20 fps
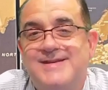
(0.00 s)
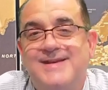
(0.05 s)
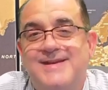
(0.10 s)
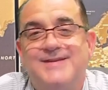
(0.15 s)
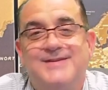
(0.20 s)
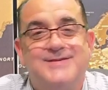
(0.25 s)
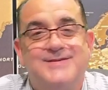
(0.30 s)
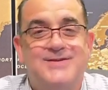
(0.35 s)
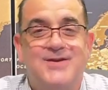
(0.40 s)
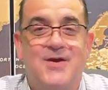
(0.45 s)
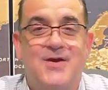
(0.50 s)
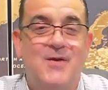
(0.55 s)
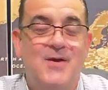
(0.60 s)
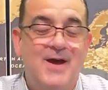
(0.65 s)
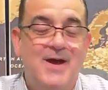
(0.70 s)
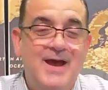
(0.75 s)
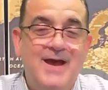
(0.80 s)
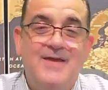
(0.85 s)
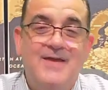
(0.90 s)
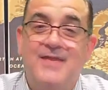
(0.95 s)
And so
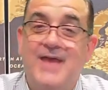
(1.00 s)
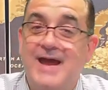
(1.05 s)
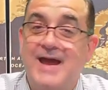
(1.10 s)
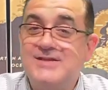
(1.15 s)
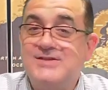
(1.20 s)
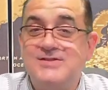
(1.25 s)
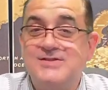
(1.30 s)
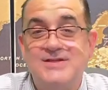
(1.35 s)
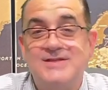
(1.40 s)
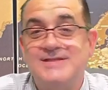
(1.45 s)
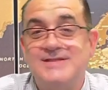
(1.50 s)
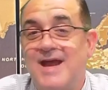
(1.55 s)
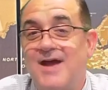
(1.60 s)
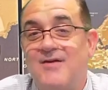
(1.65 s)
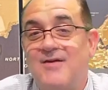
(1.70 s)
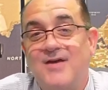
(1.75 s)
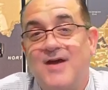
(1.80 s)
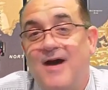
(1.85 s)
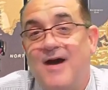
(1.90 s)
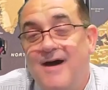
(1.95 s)
that's just how
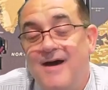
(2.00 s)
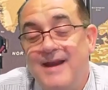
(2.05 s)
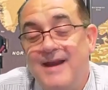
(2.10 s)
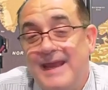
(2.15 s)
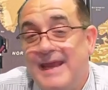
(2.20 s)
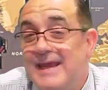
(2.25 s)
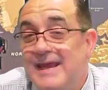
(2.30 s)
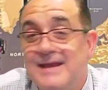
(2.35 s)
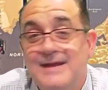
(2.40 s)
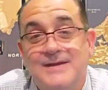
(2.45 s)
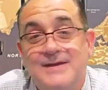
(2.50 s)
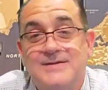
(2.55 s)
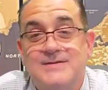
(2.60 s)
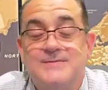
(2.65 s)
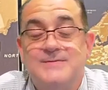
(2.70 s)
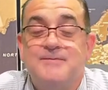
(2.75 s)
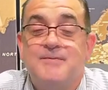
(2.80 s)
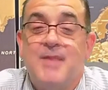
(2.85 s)
God is.